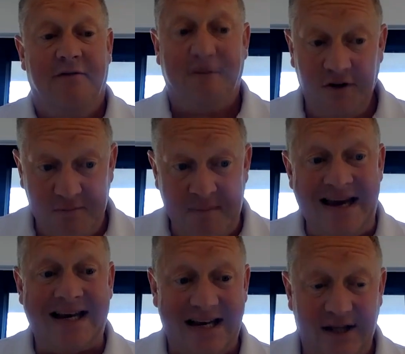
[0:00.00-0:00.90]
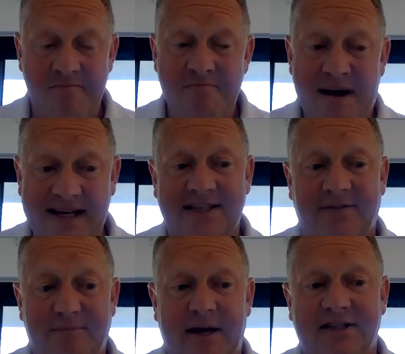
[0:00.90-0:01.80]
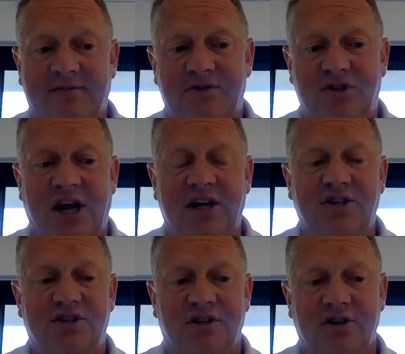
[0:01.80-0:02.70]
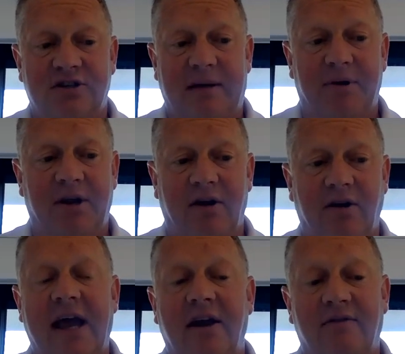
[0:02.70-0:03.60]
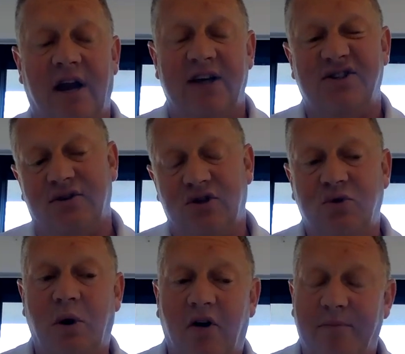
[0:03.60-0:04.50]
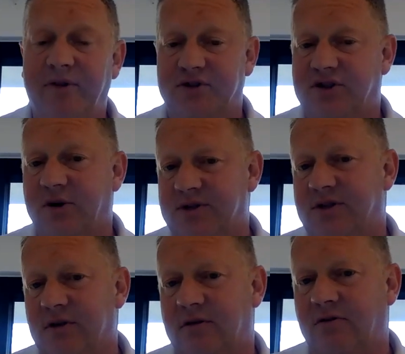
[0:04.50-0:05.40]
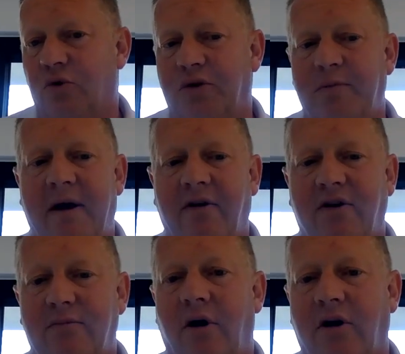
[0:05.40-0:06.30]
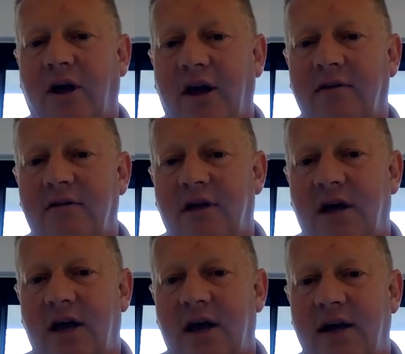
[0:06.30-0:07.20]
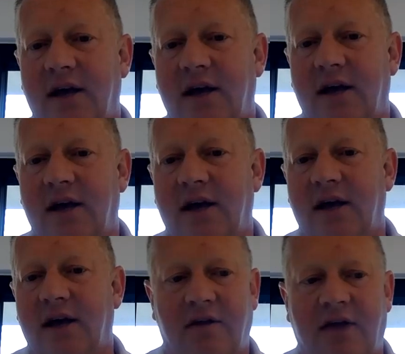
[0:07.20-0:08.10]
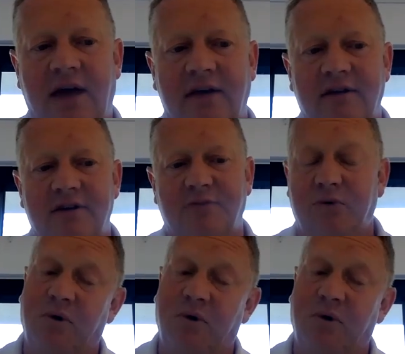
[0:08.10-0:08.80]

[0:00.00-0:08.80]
fundamentally, the massive change that's happened here again over the last sort of 12 months or so is the North American market. And that is,